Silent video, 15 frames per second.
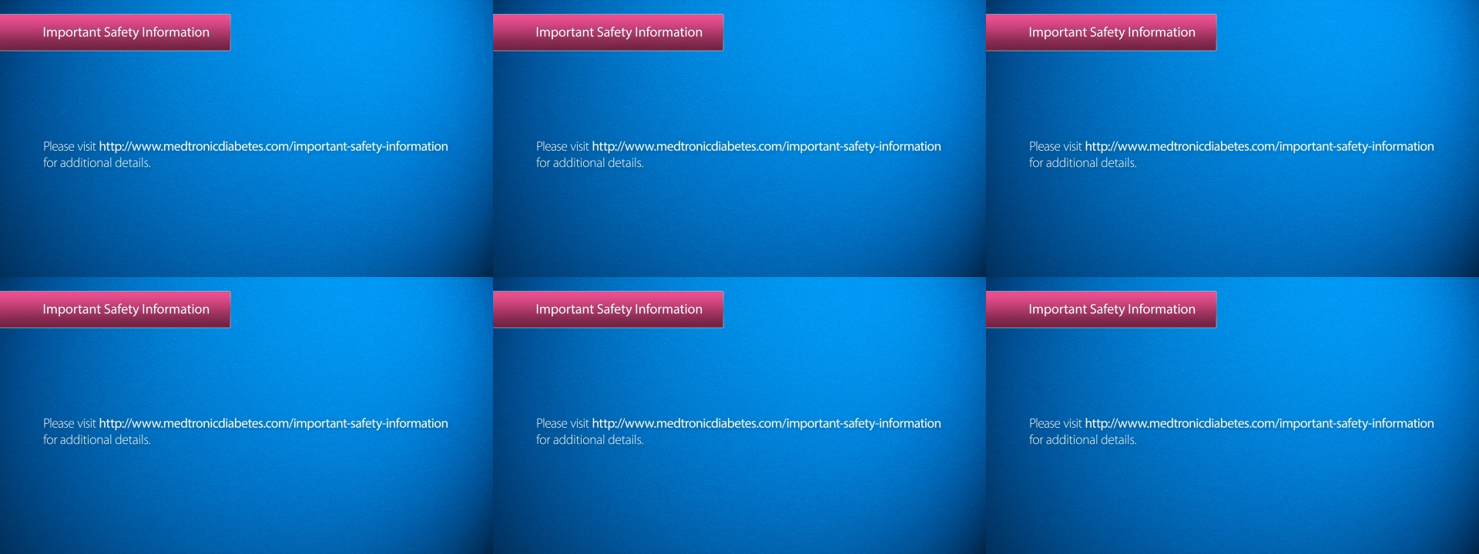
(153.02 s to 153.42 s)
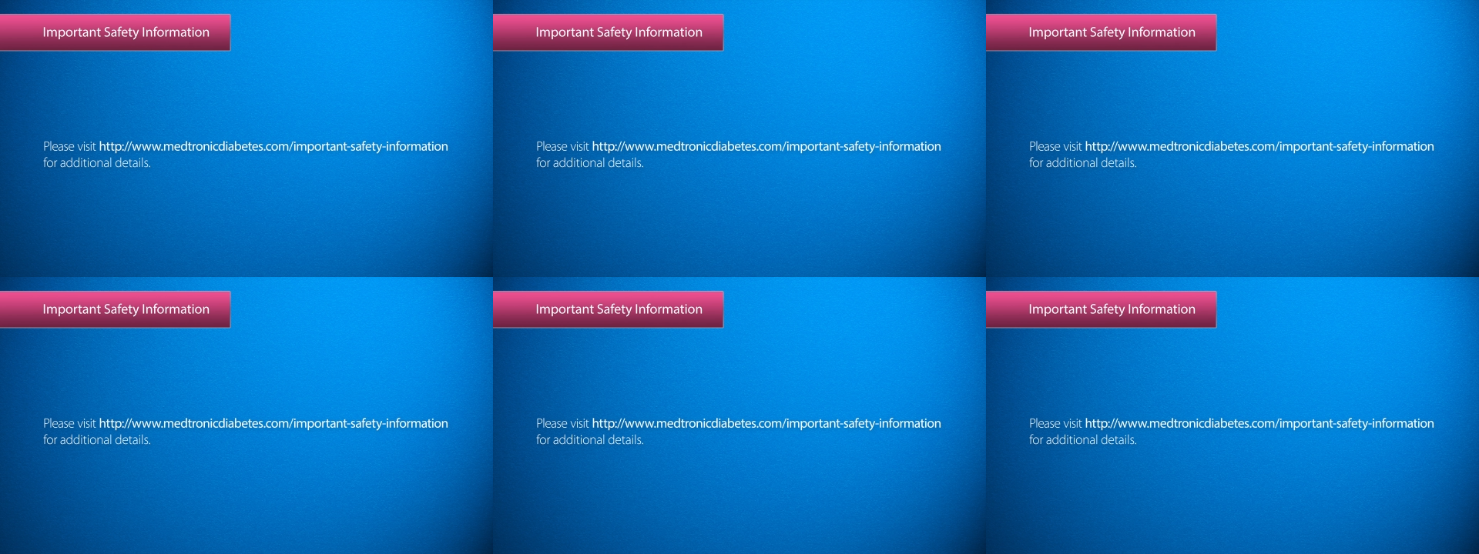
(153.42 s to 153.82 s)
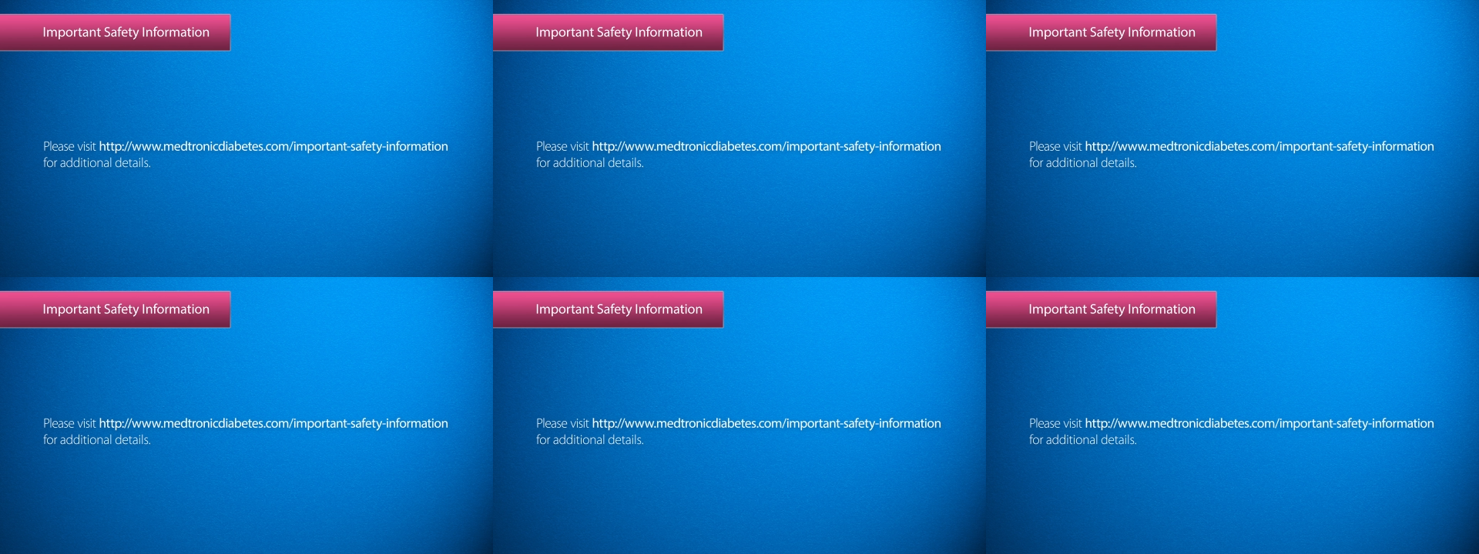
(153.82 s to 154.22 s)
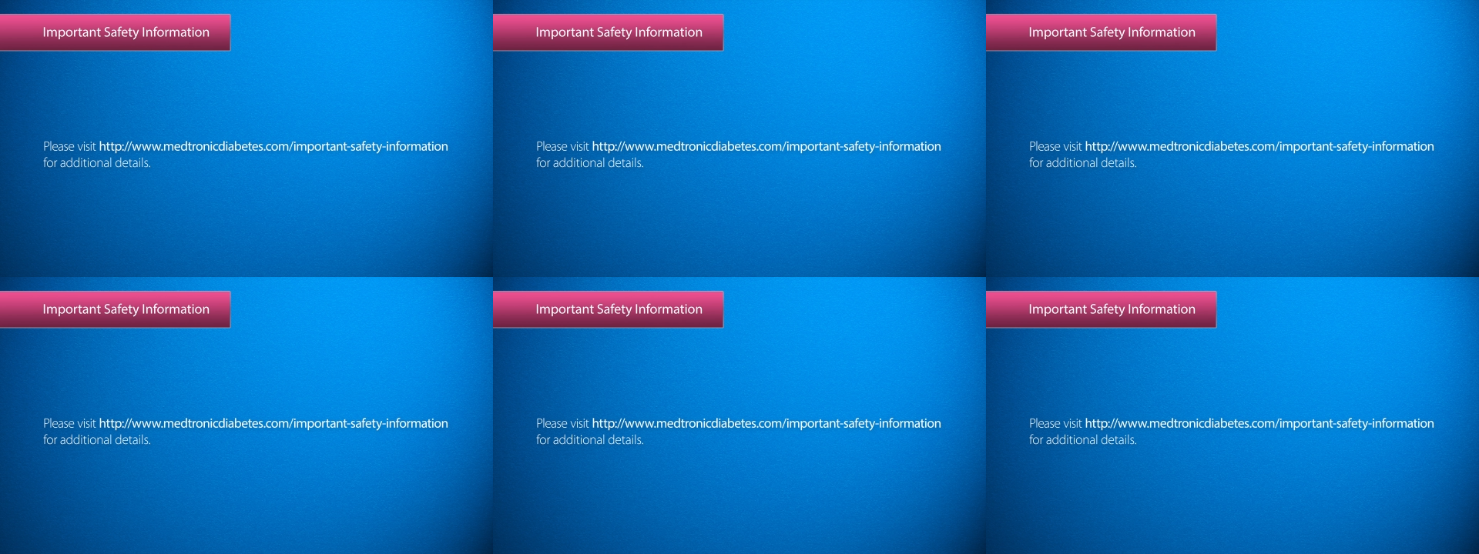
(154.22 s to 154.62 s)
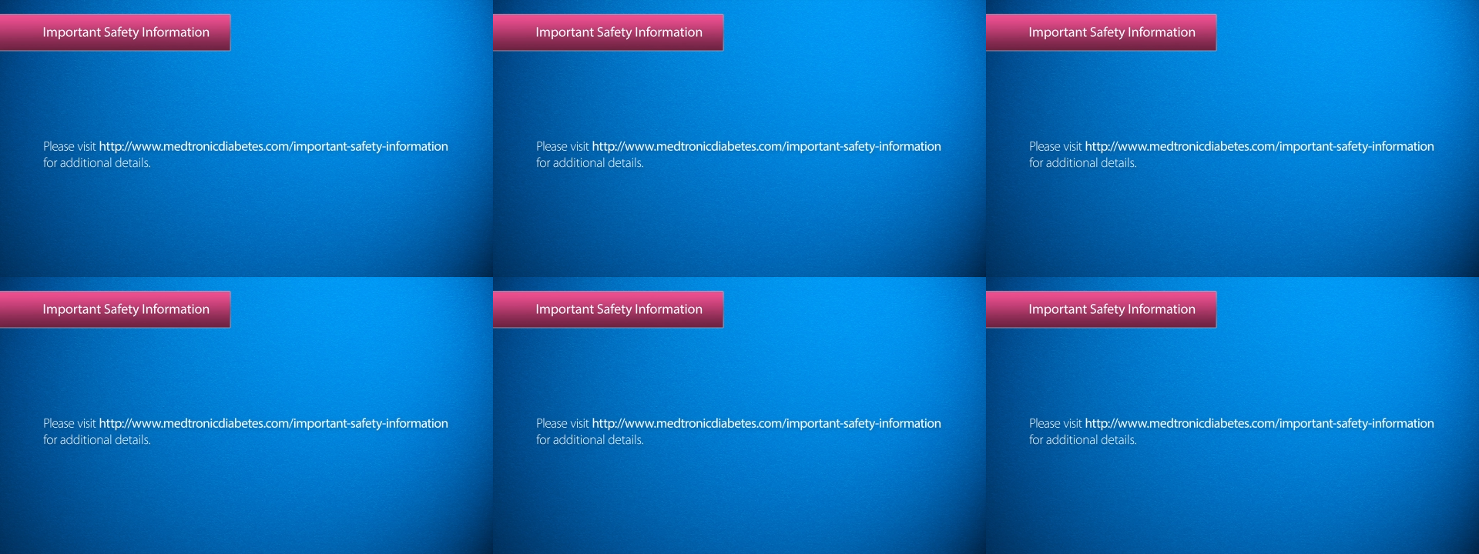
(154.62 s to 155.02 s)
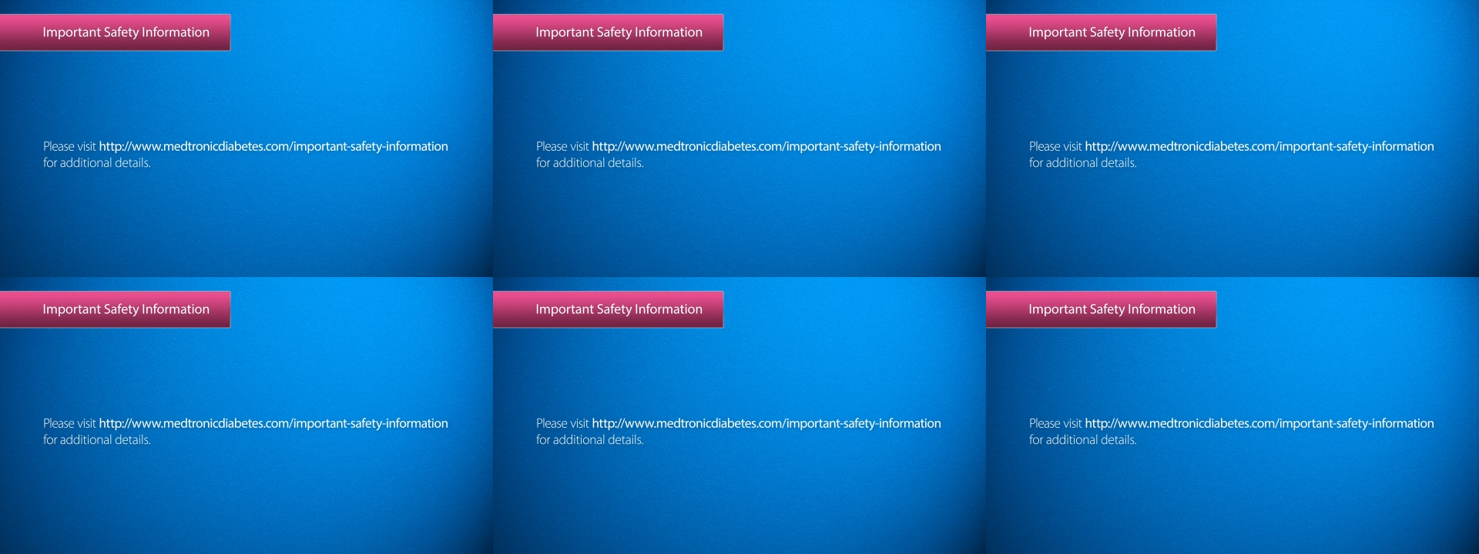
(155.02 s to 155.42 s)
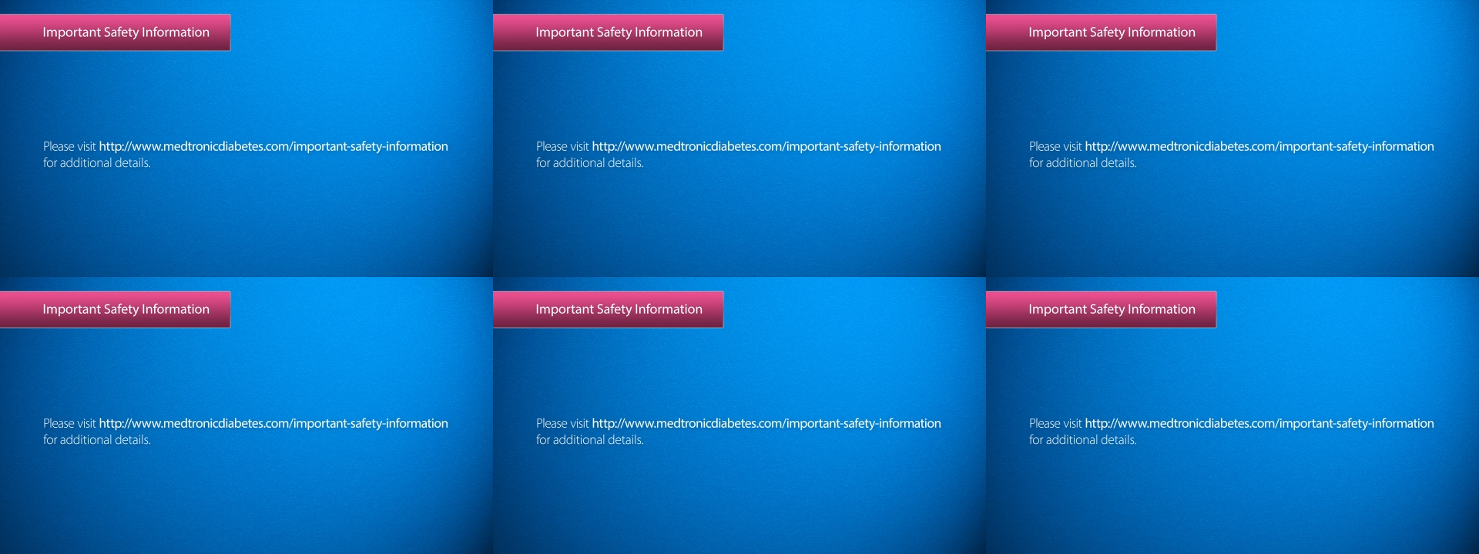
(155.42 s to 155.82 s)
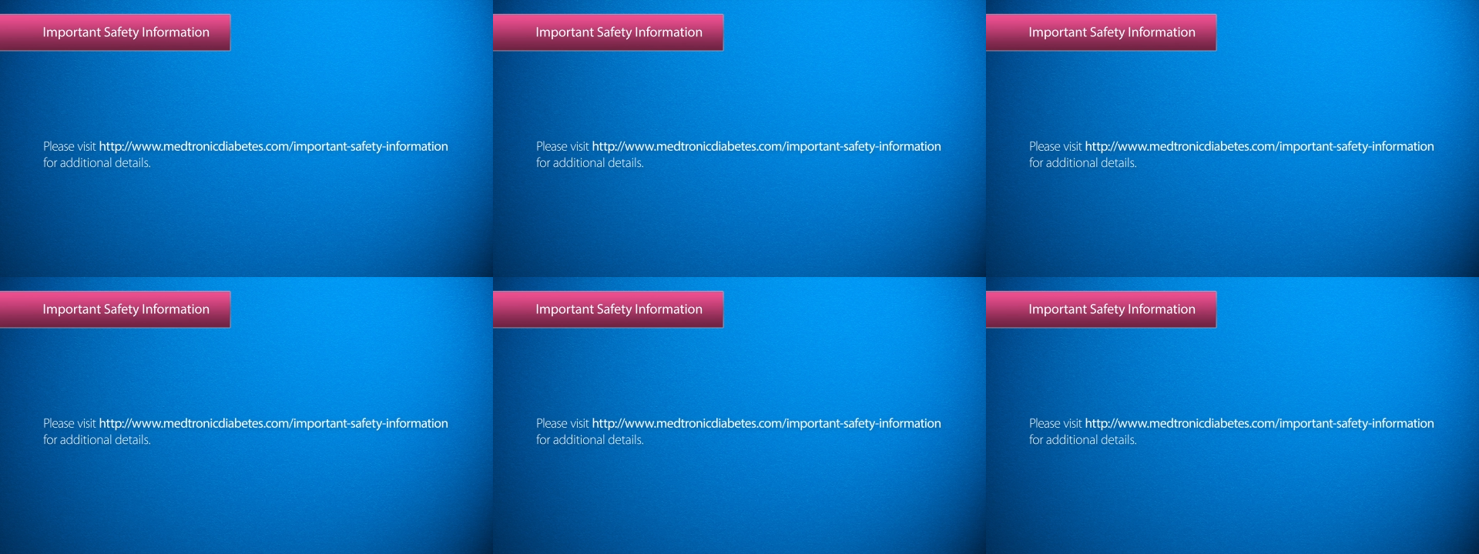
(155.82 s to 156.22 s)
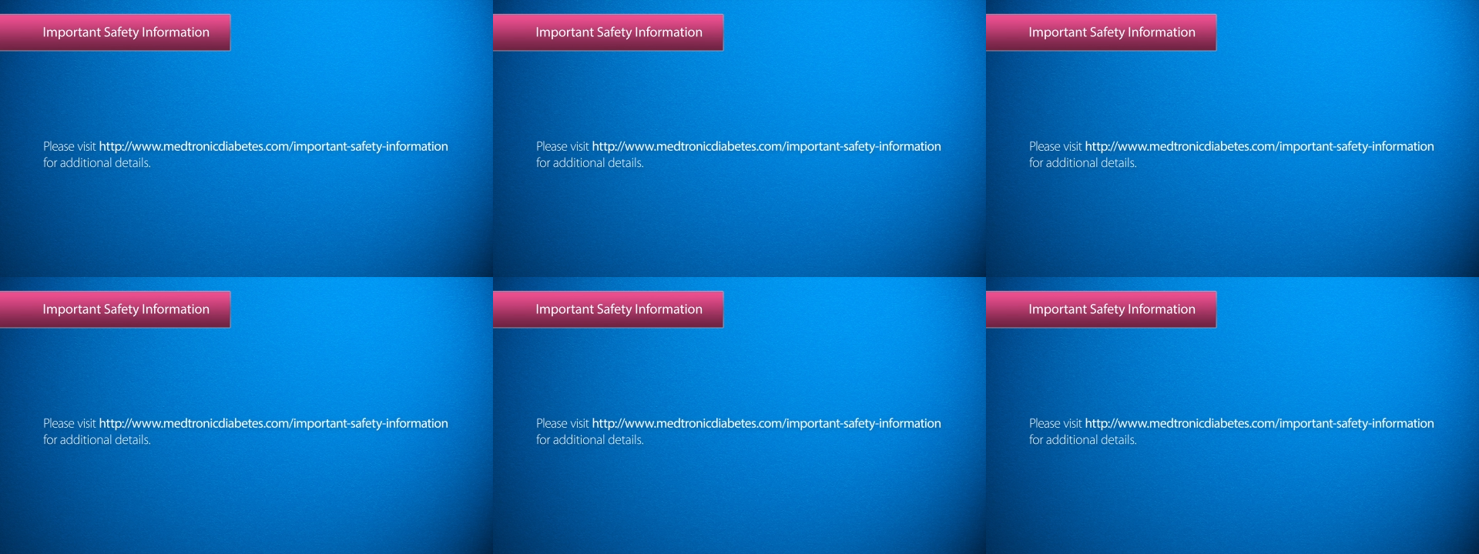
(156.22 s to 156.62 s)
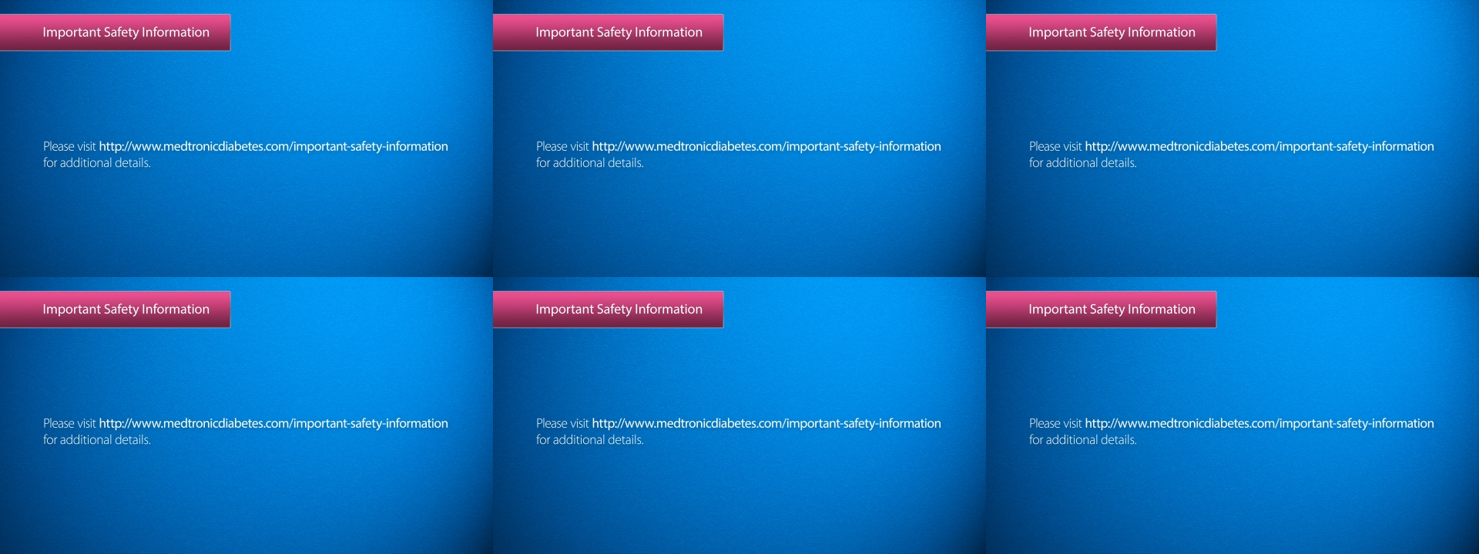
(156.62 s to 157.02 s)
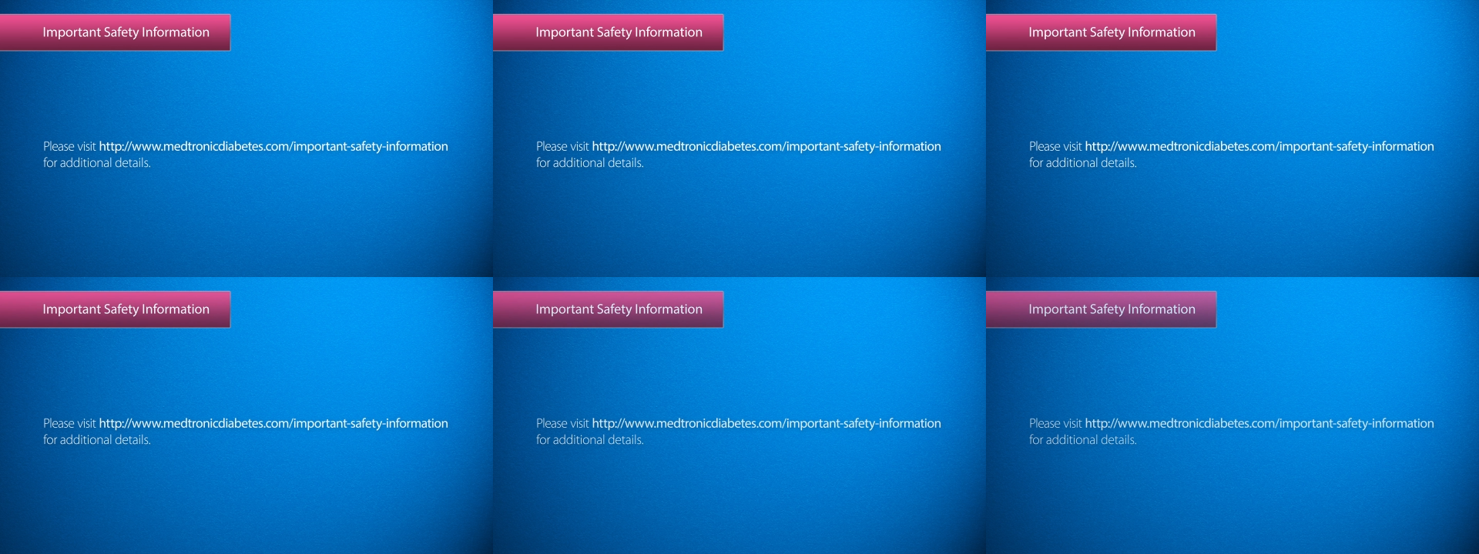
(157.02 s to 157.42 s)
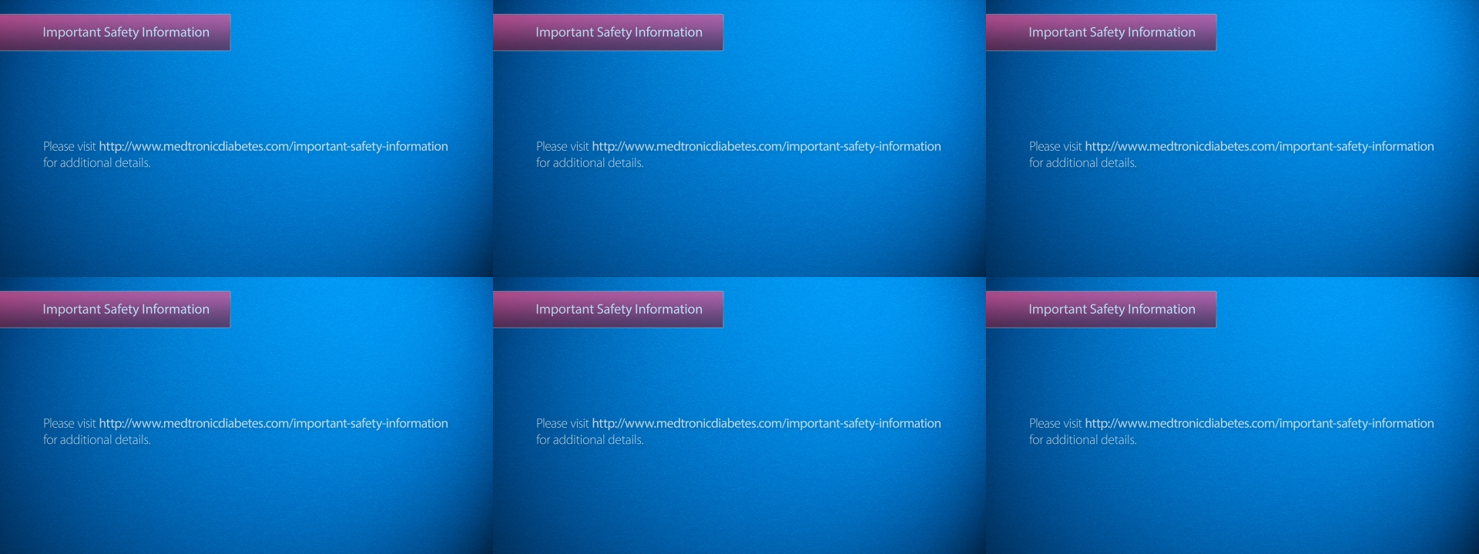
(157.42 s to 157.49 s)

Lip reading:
[unreadable: no face in view]